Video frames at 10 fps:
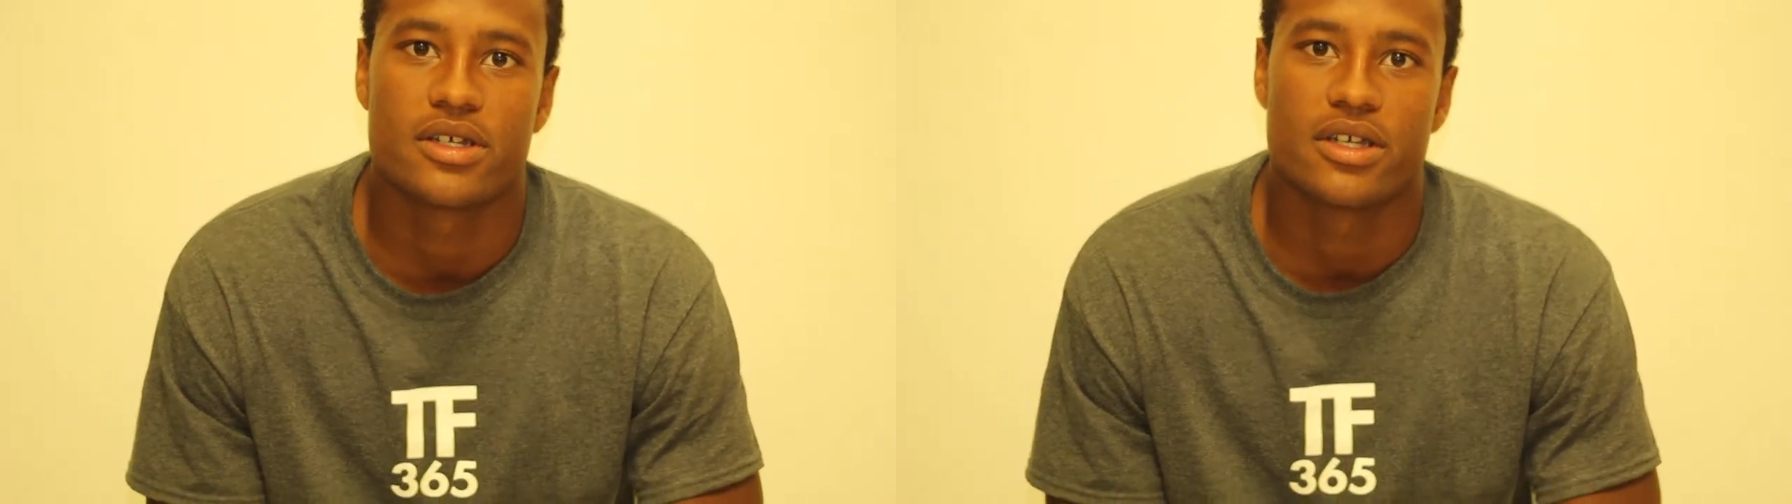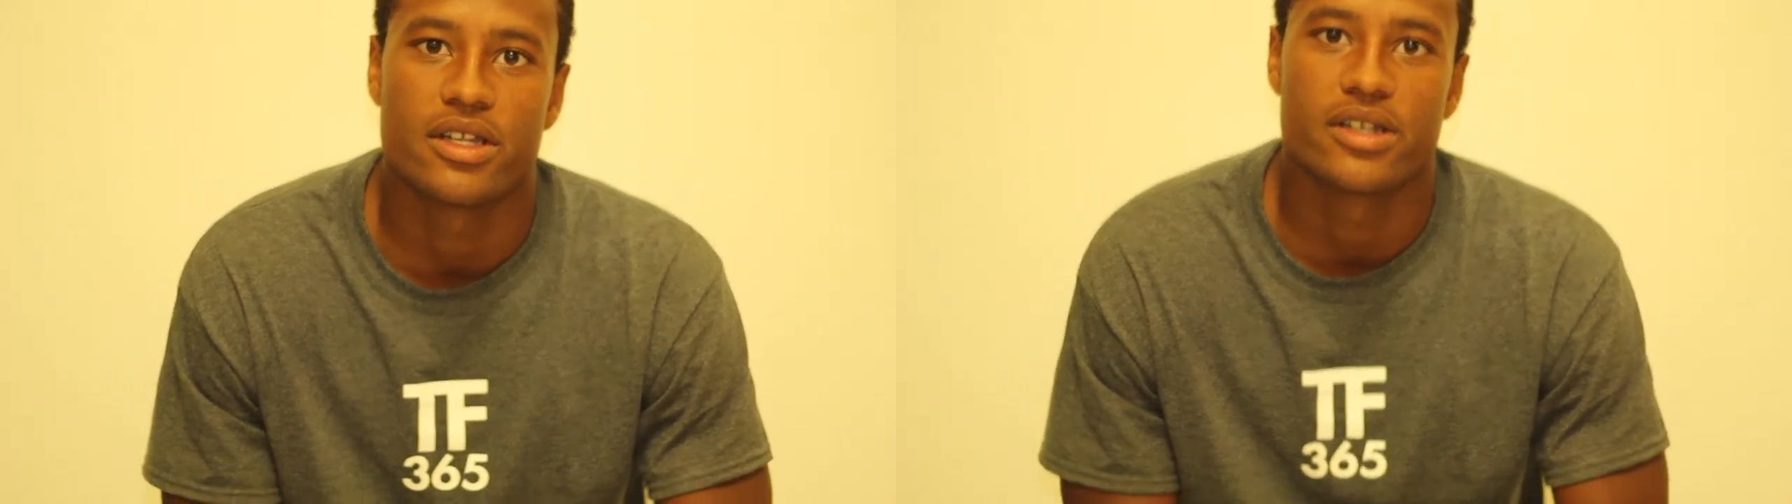
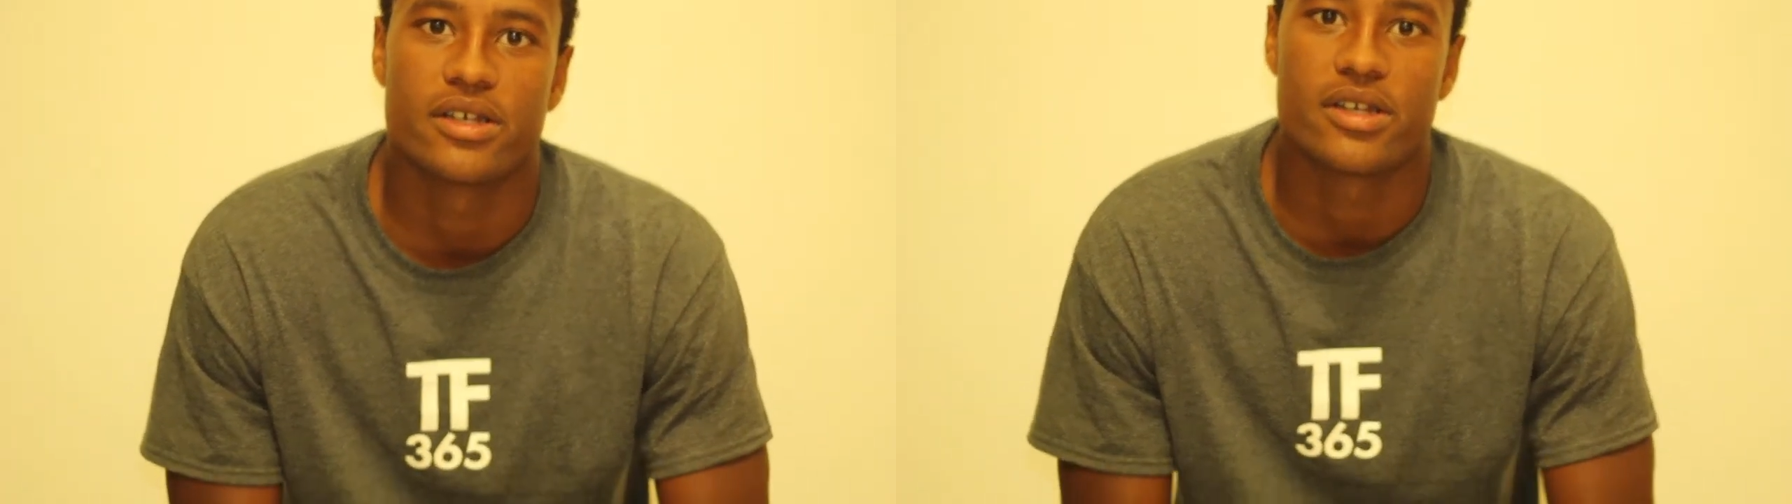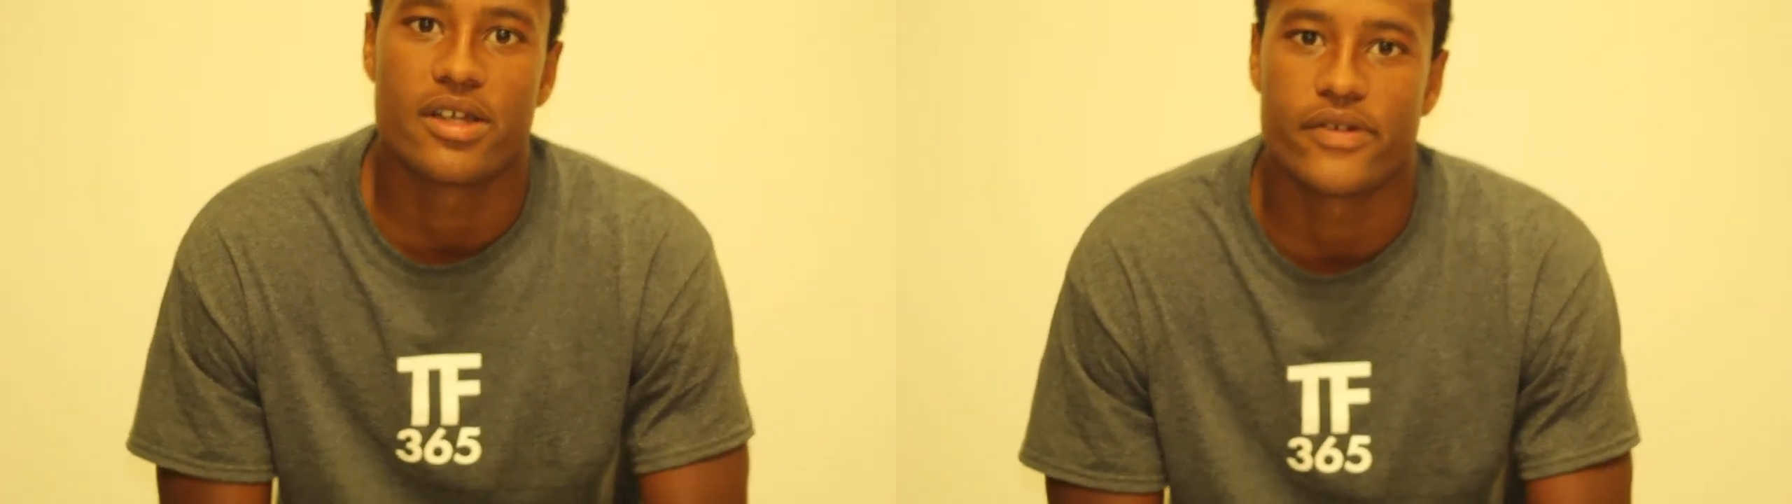and then
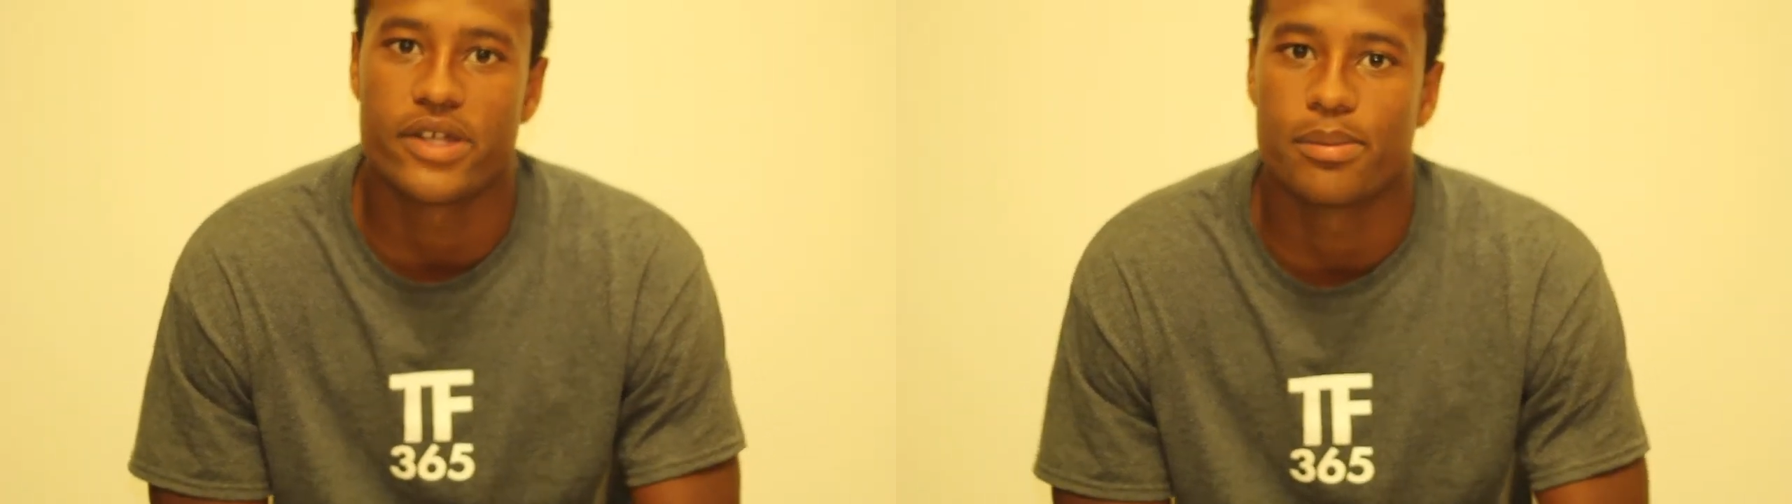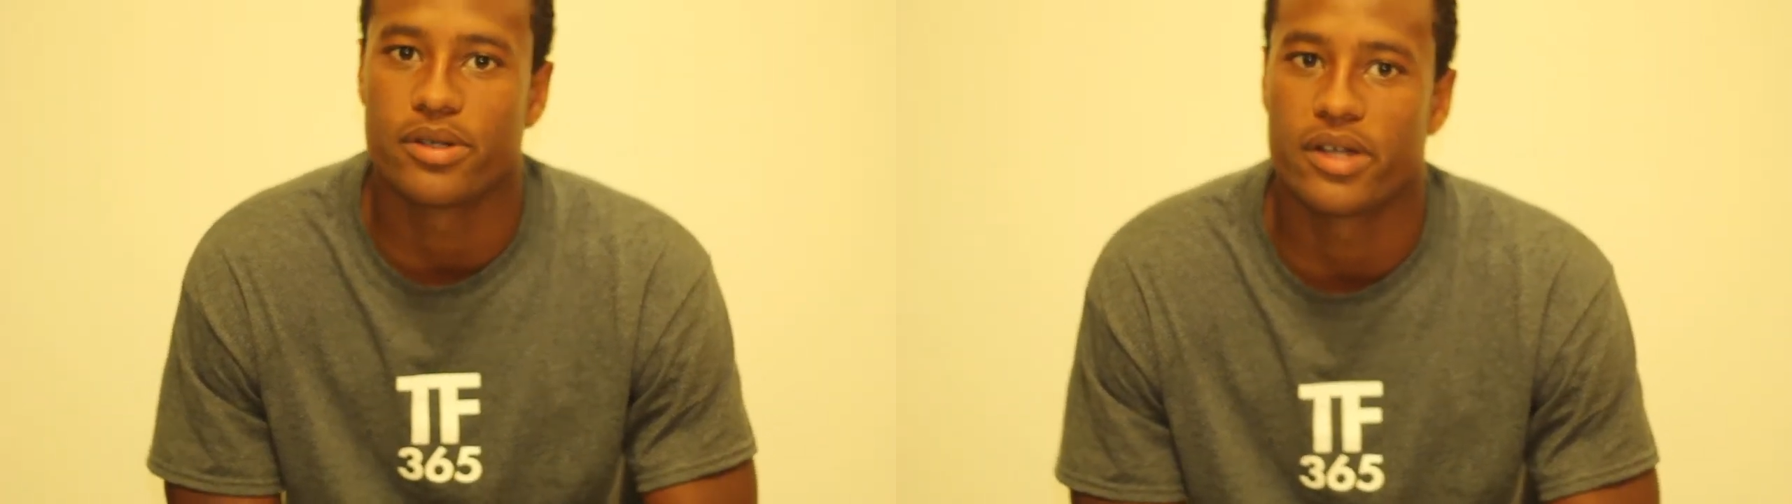if you
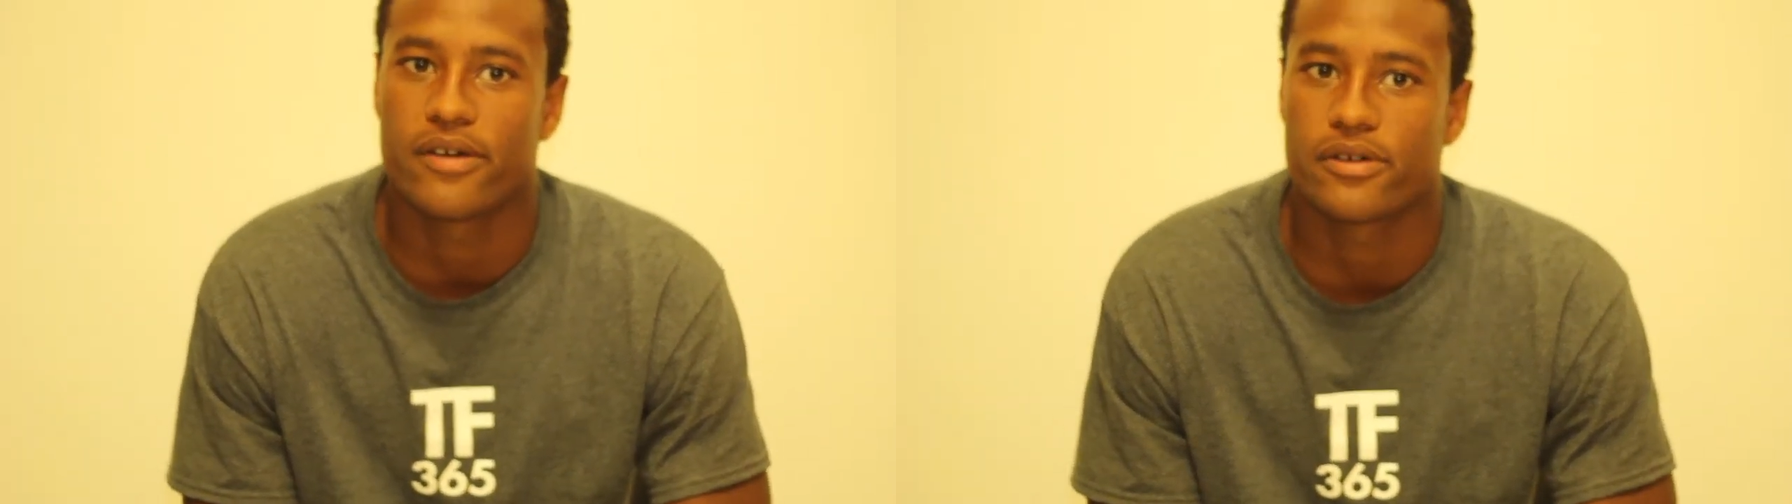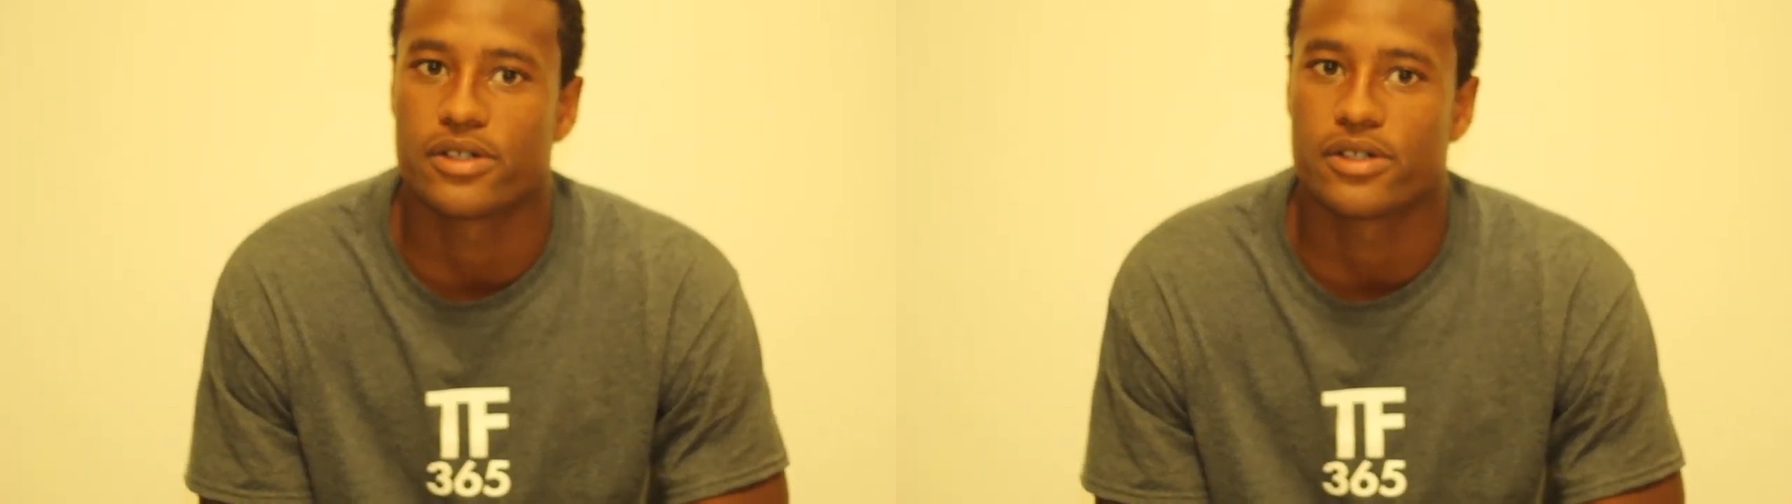keep putting effort